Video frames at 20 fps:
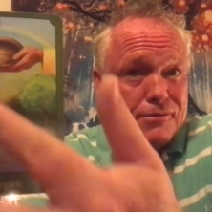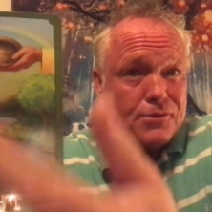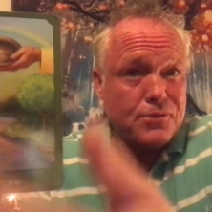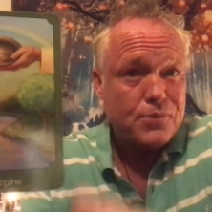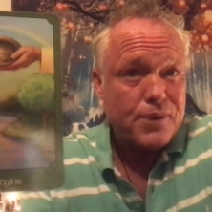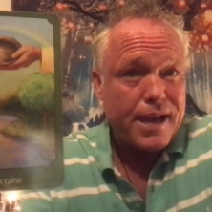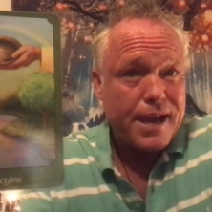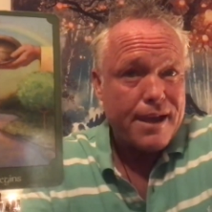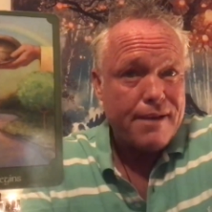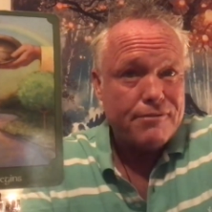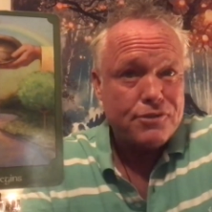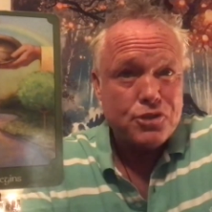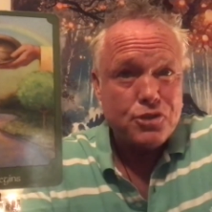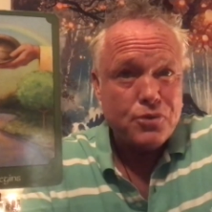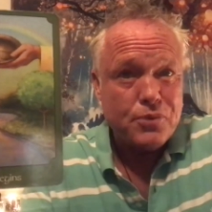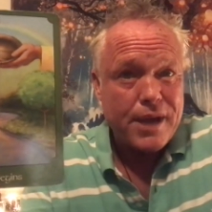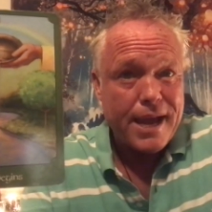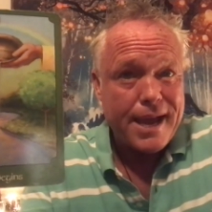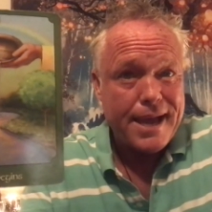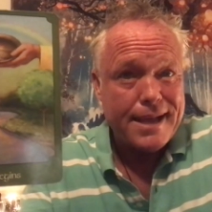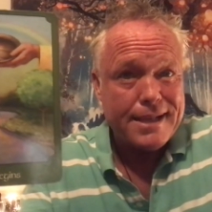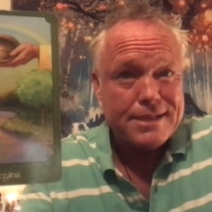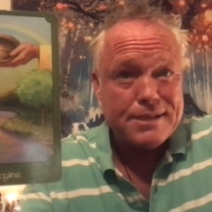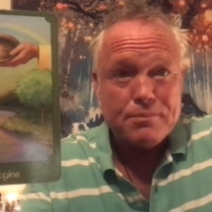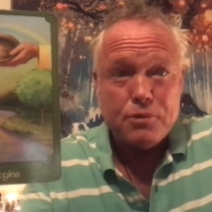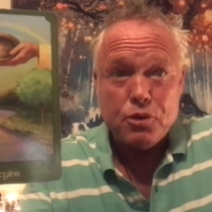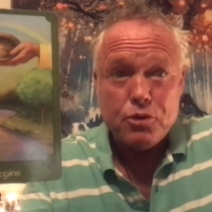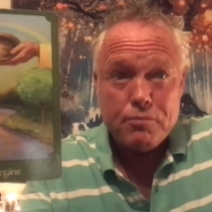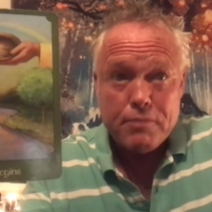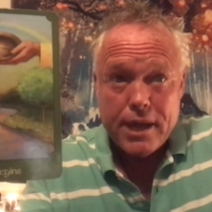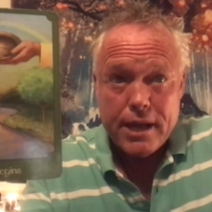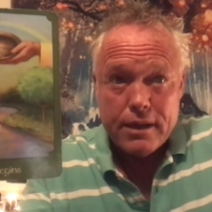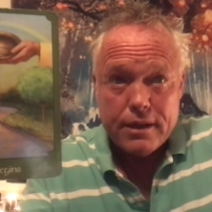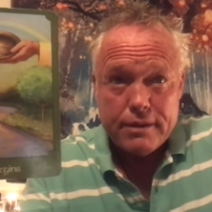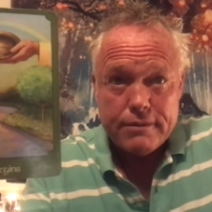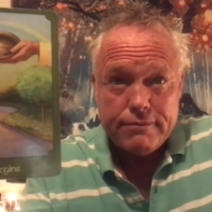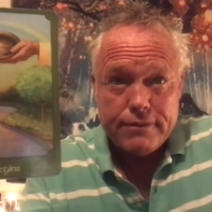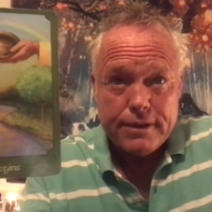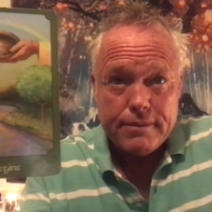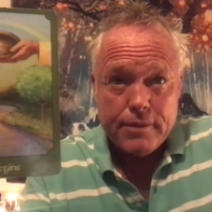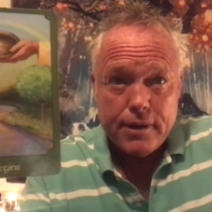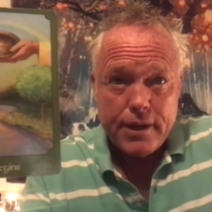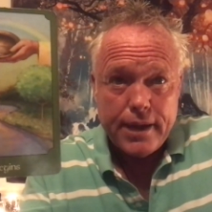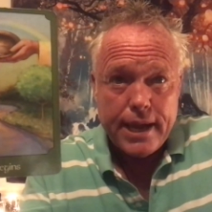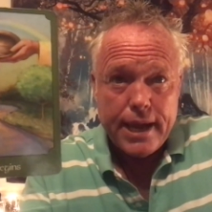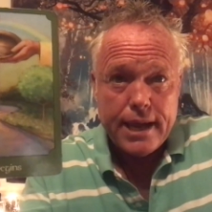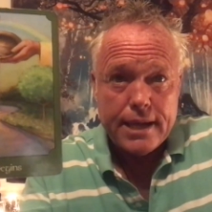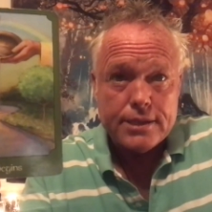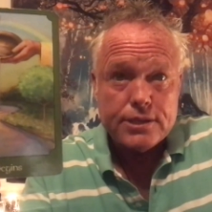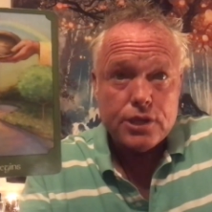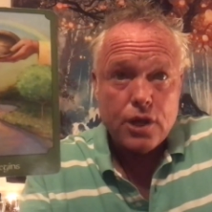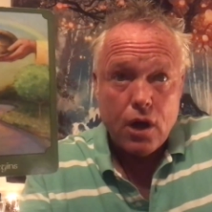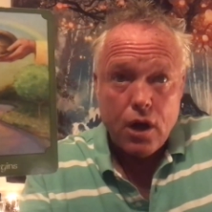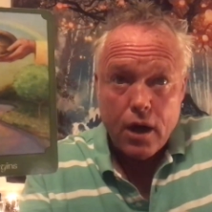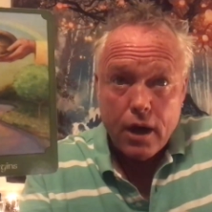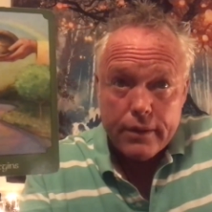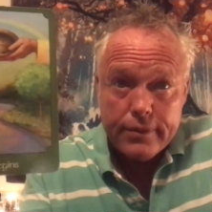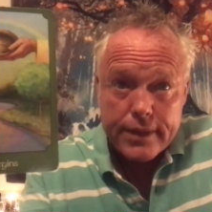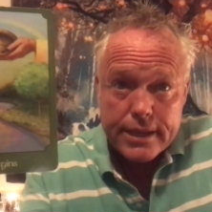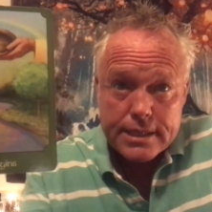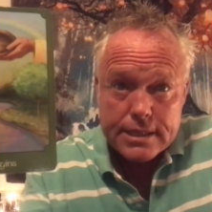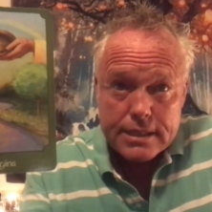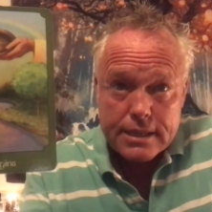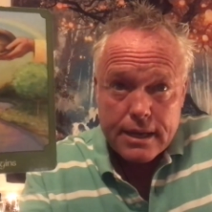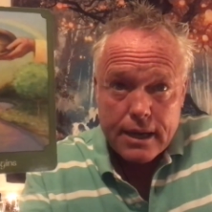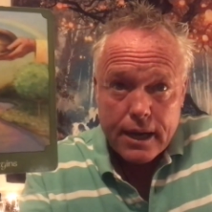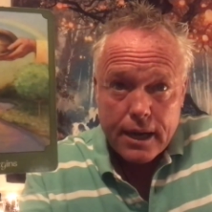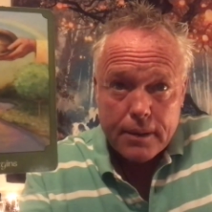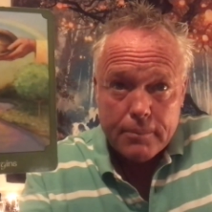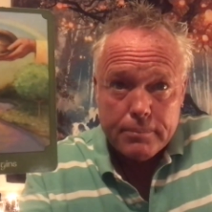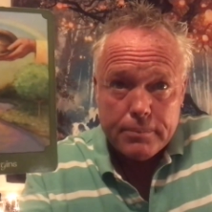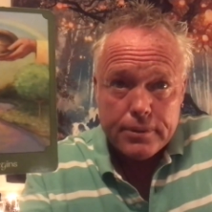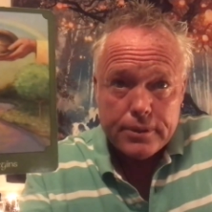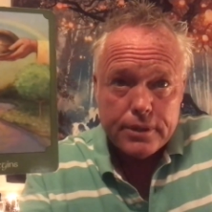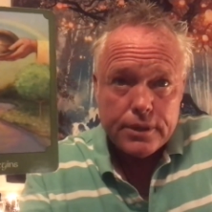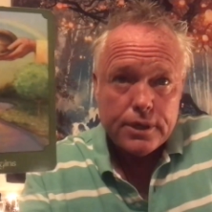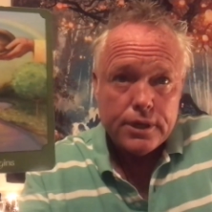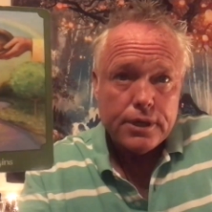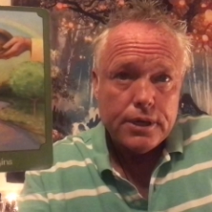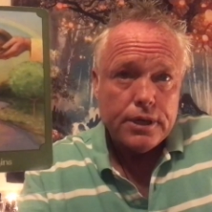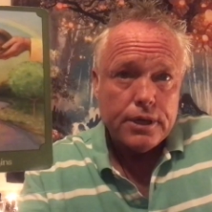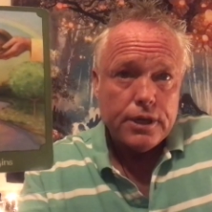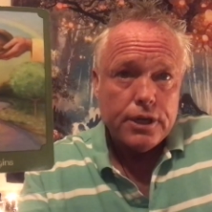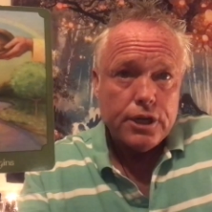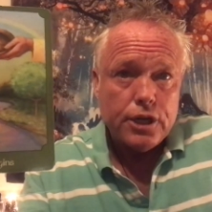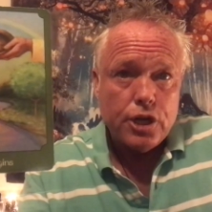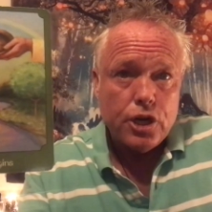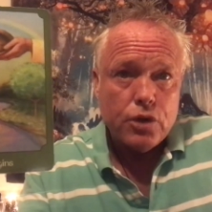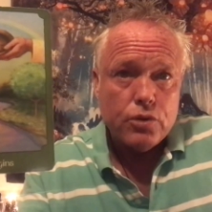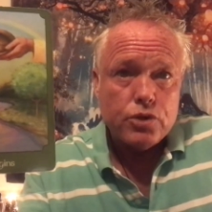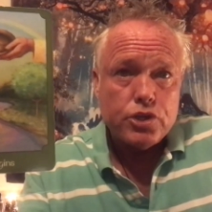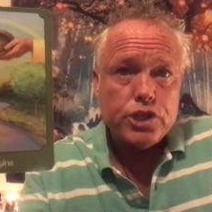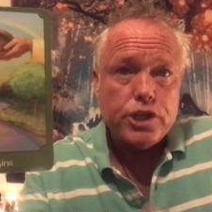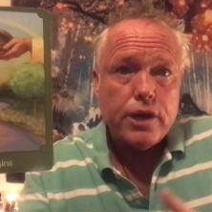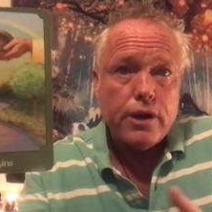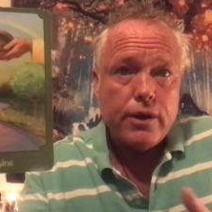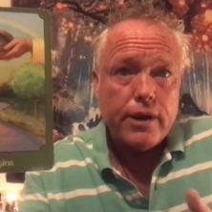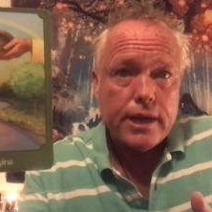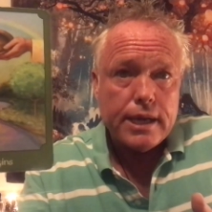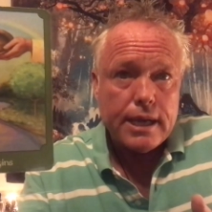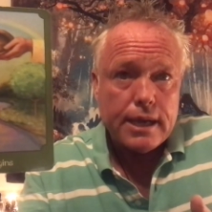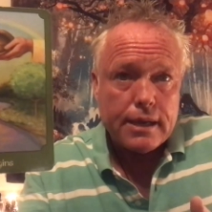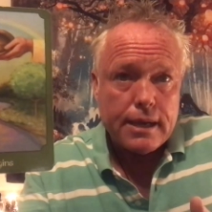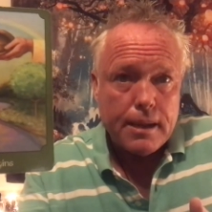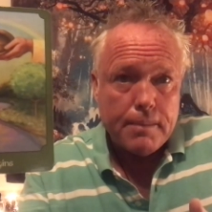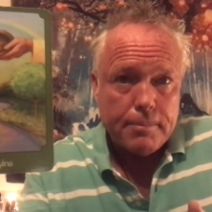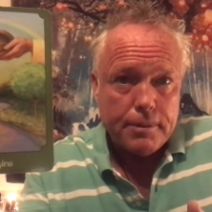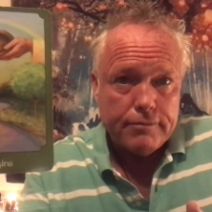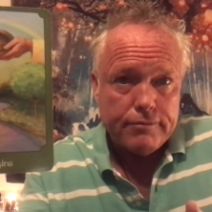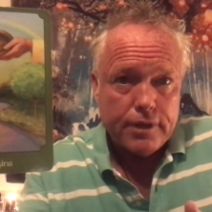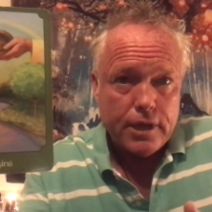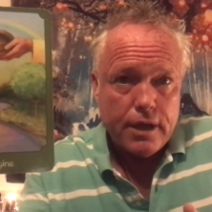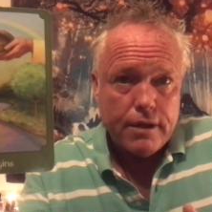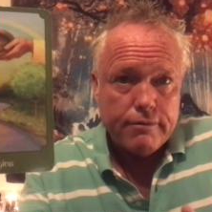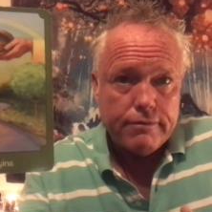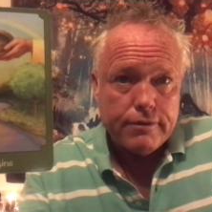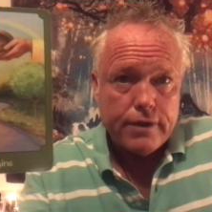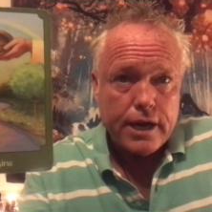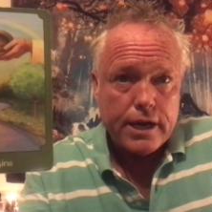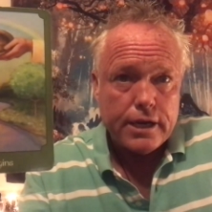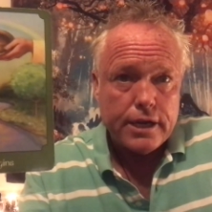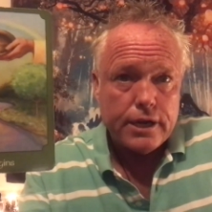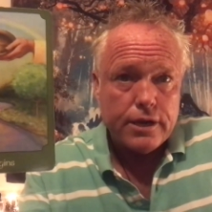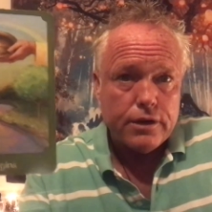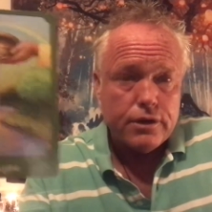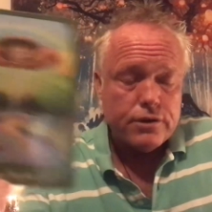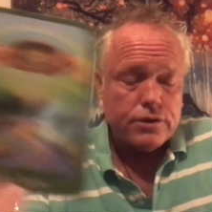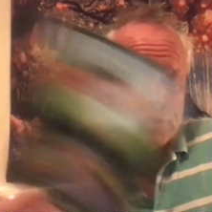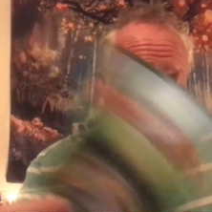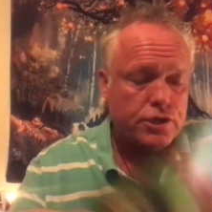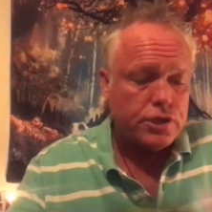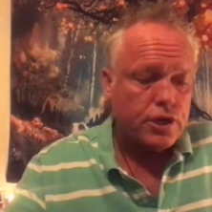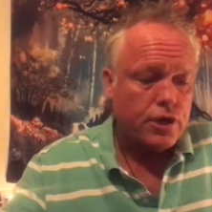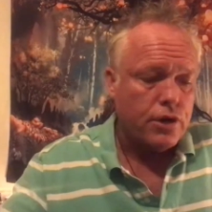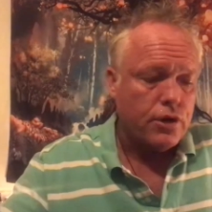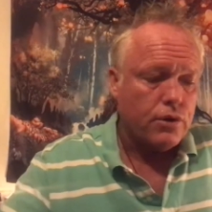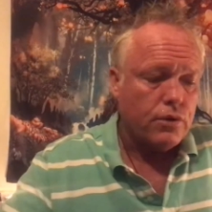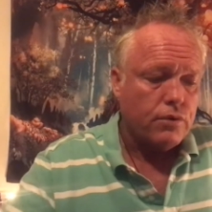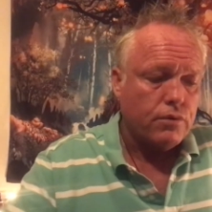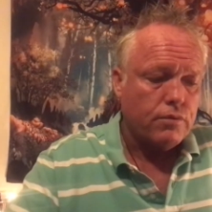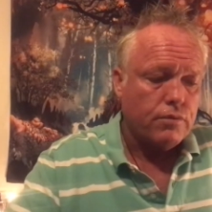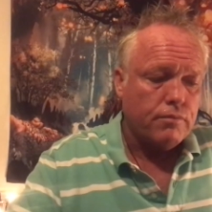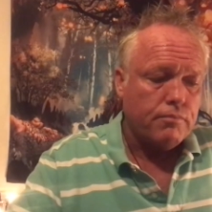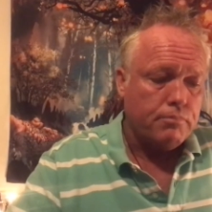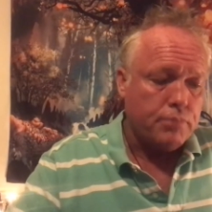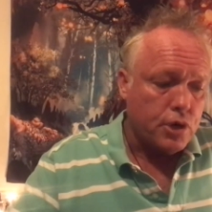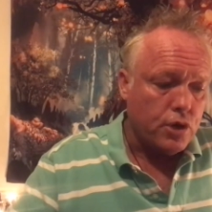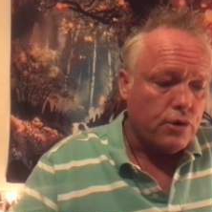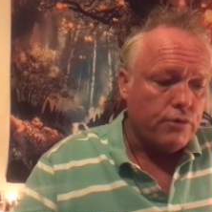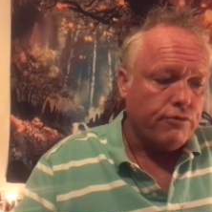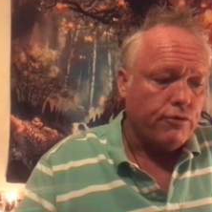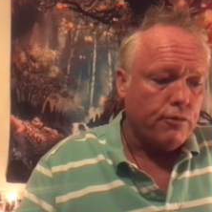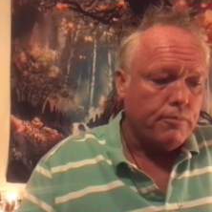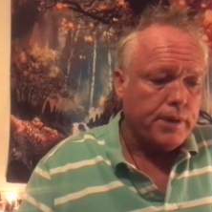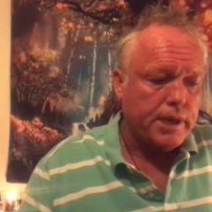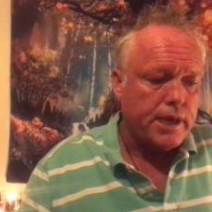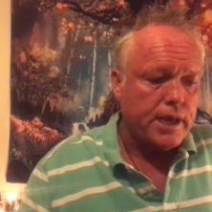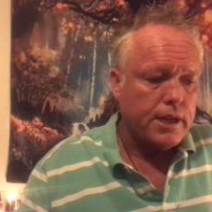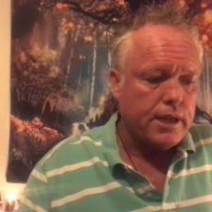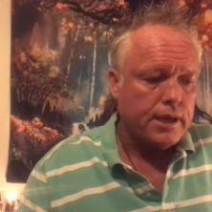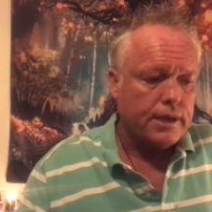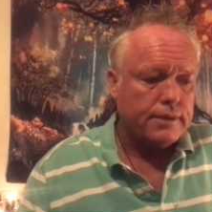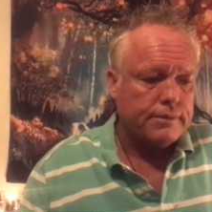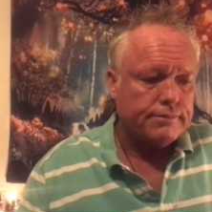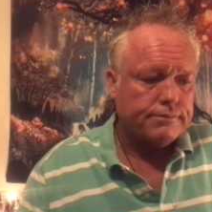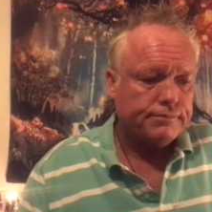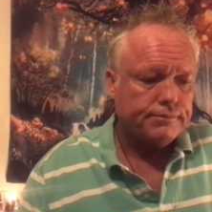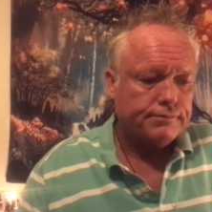So we have two hands, both male and female hands, on this cup you know, sharing a cup of love right here. So, beautiful beginning.